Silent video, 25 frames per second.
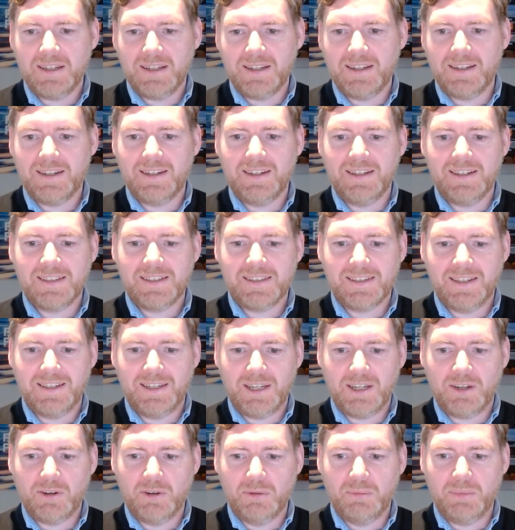And
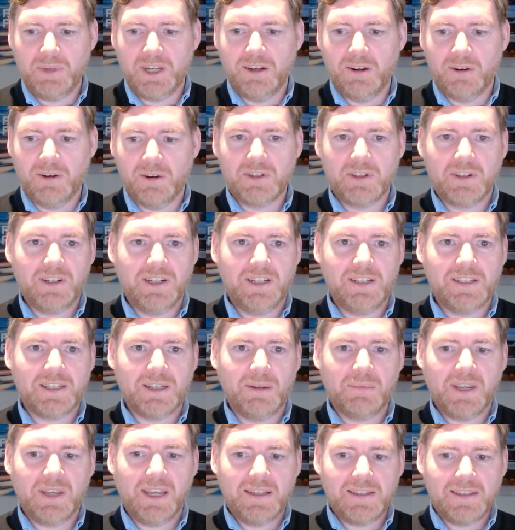it could be illogical in
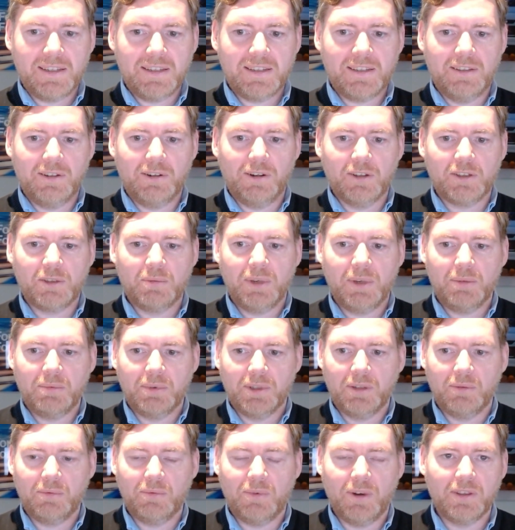some cases, and there are lots of people
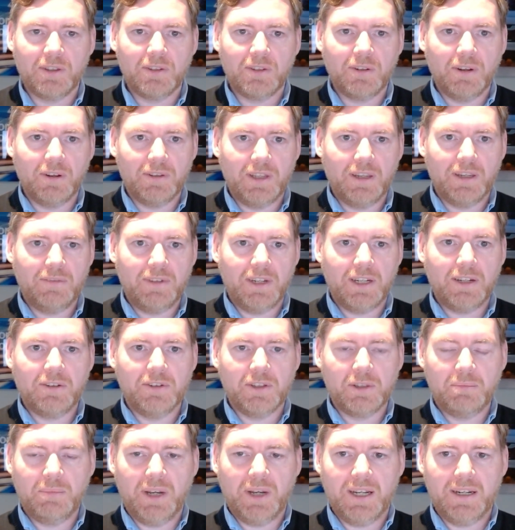that want to own their
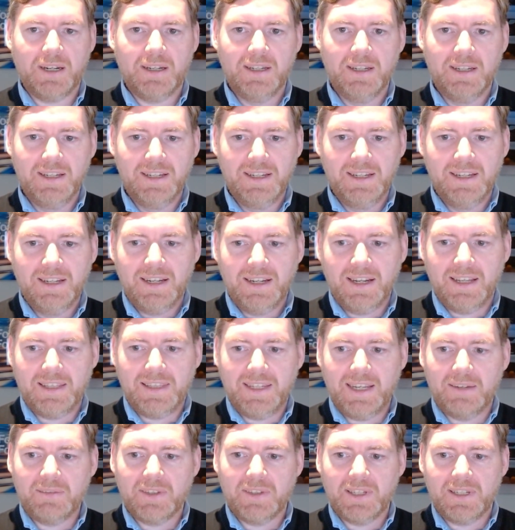vehicles. But at the
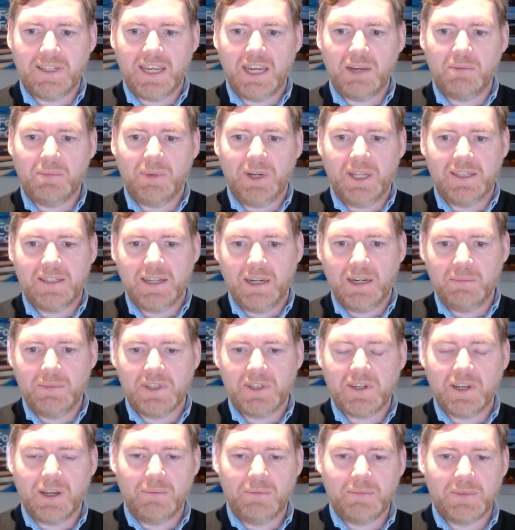end of the day, by the time
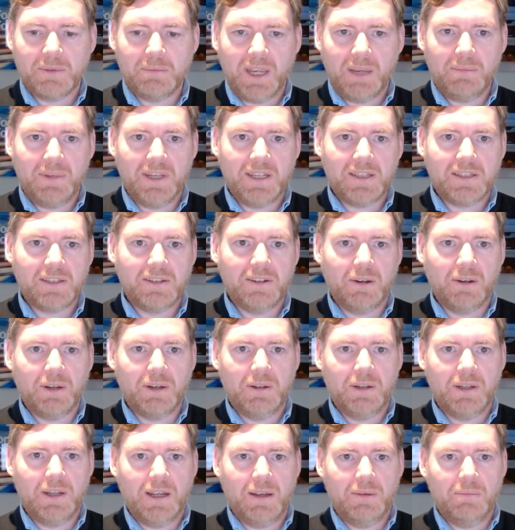this comes, maybe it's not
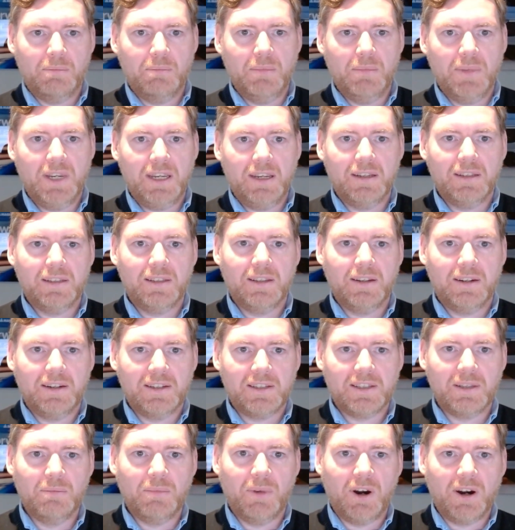me that
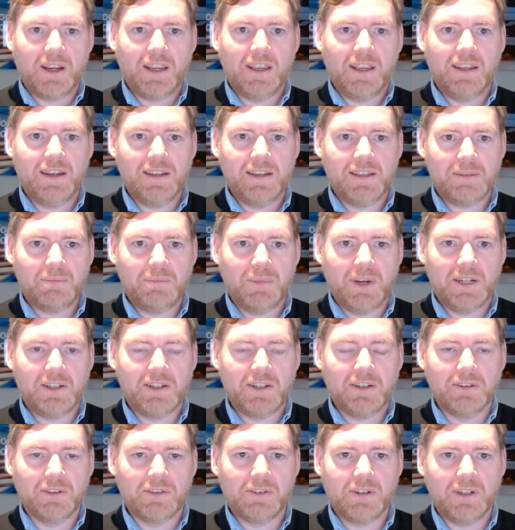is the market, it's my
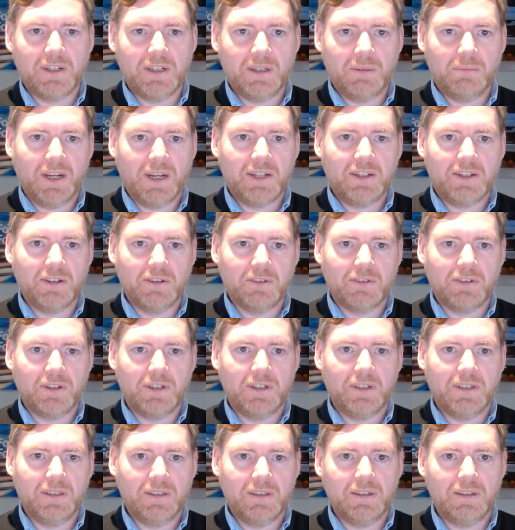children, and my
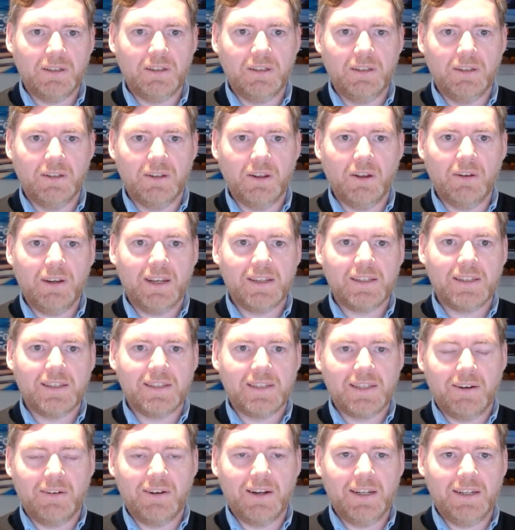children not
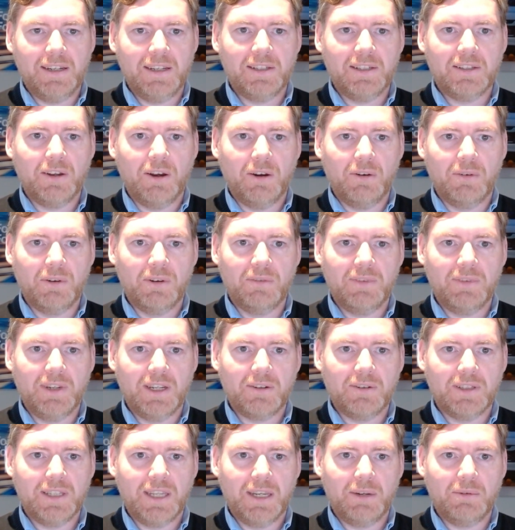necessarily need to own a
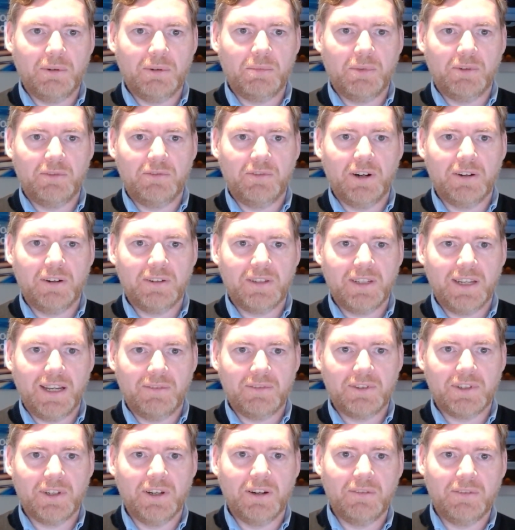vehicle. They would prefer to have
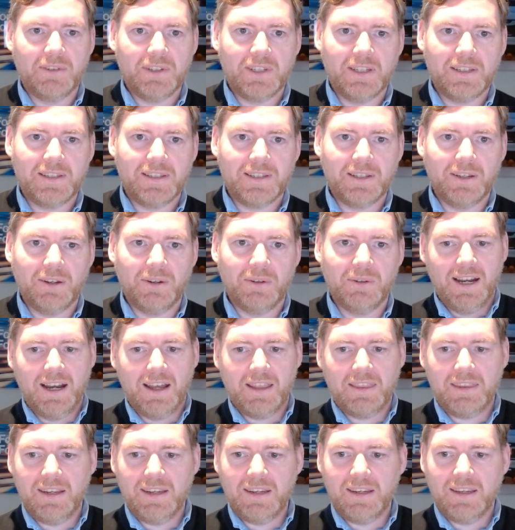services. So I
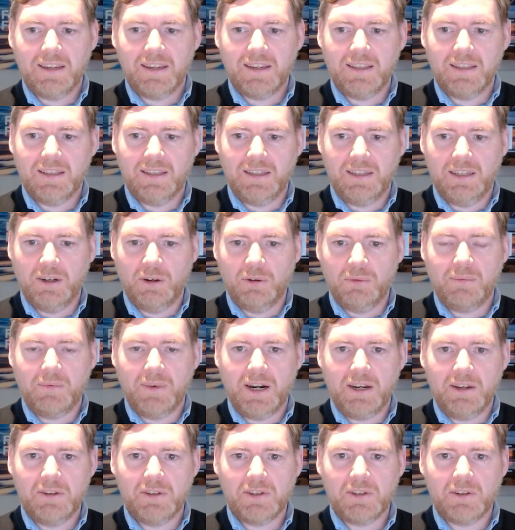think,
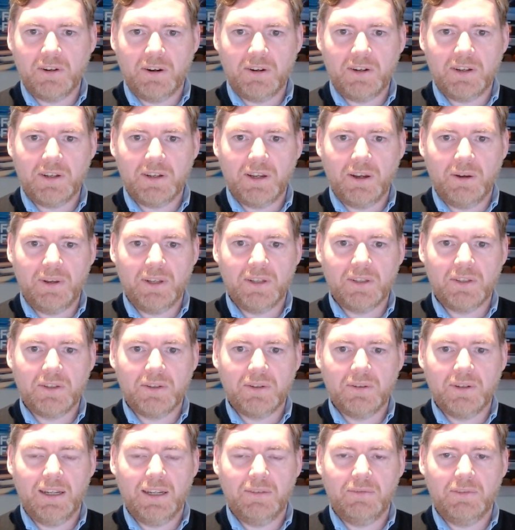where you start to go
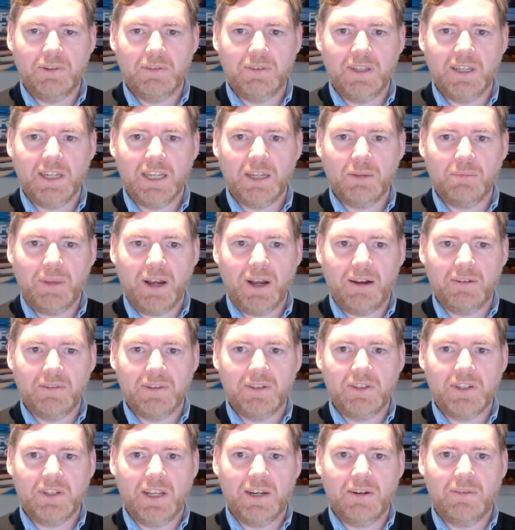into, if you think about
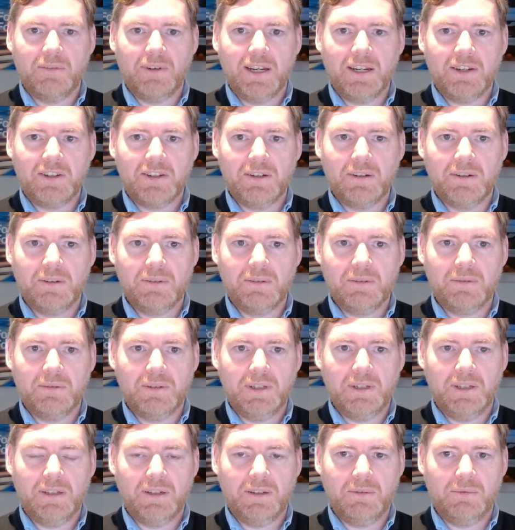the generation,
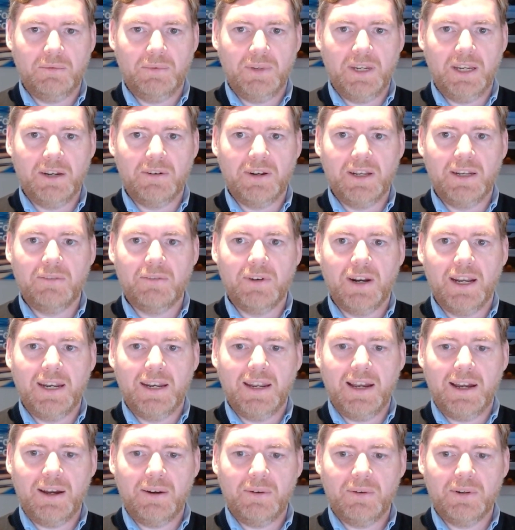we're in right
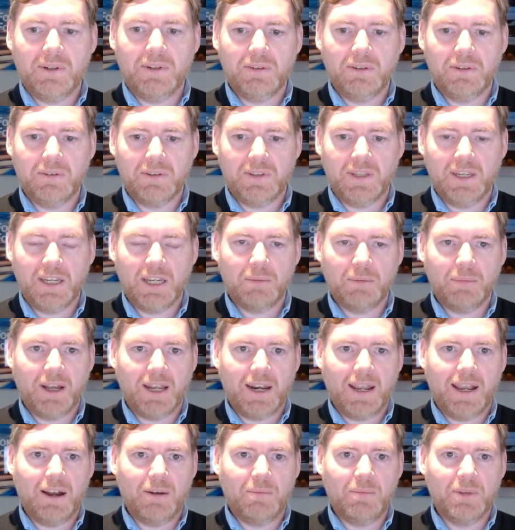now, and you think about
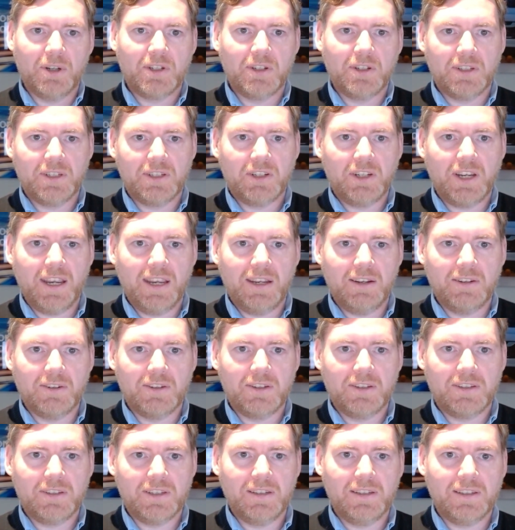how much has
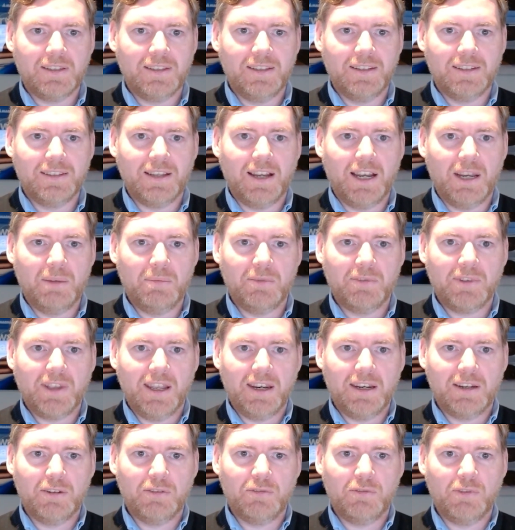changed since the time of
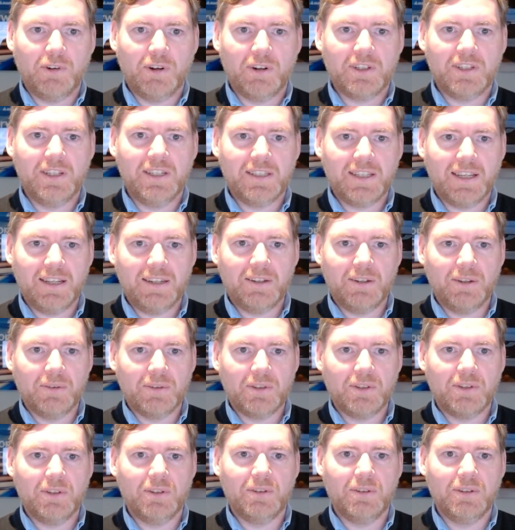getting the first Nintendo
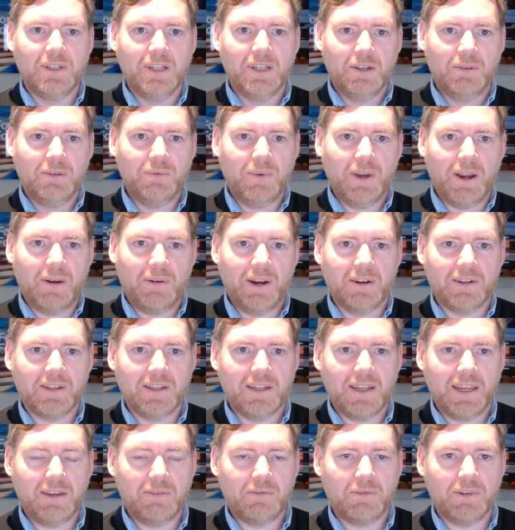to where we are
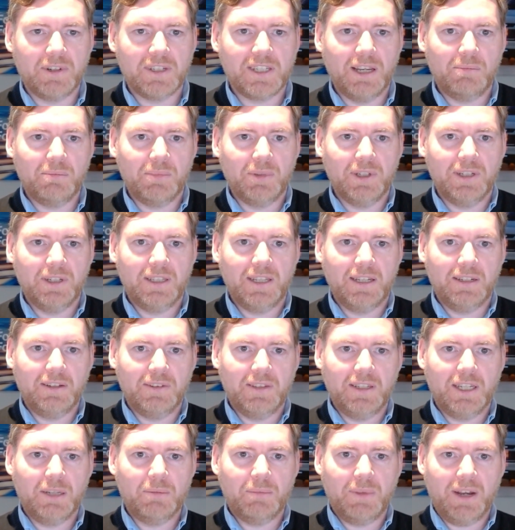today, for example. And then you
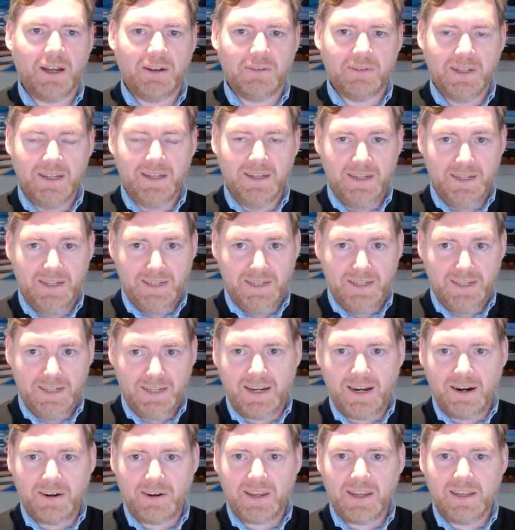think about
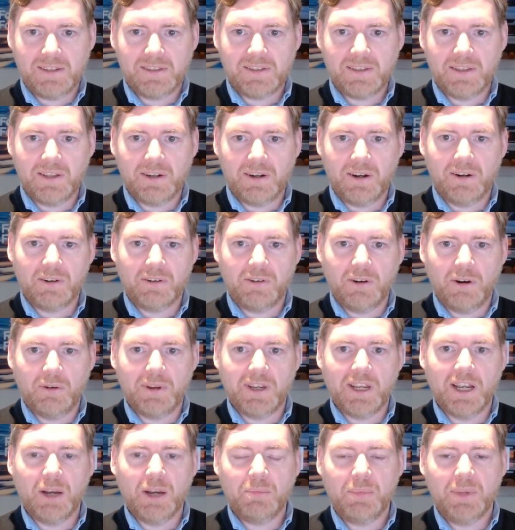our kids that are
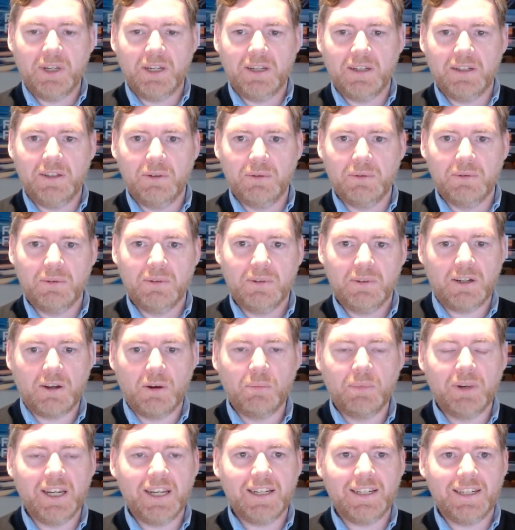growing up in a
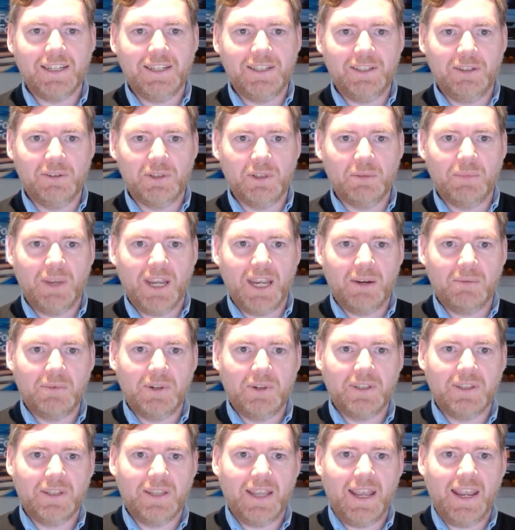completely new domain
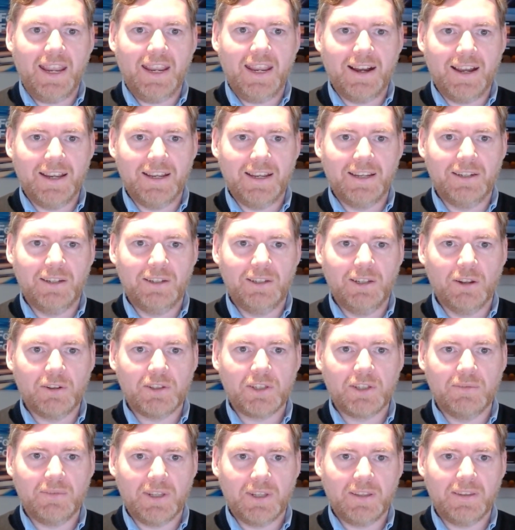with AI and
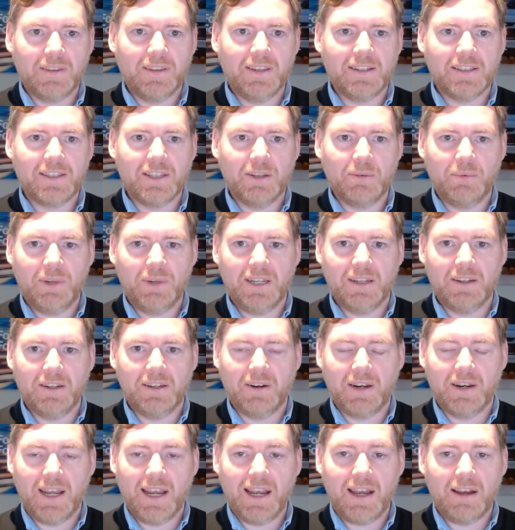lots of other things that we did
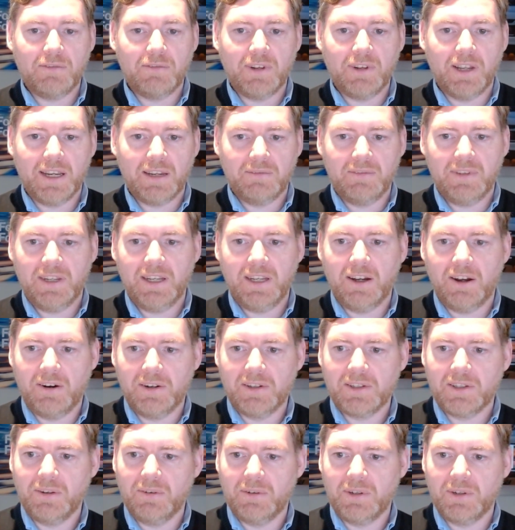not have, like VR
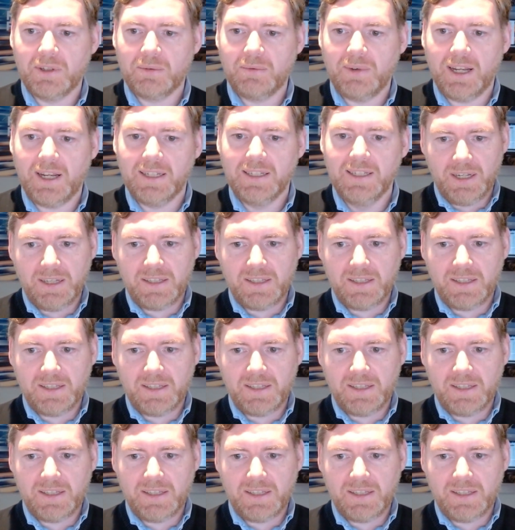and so on as well.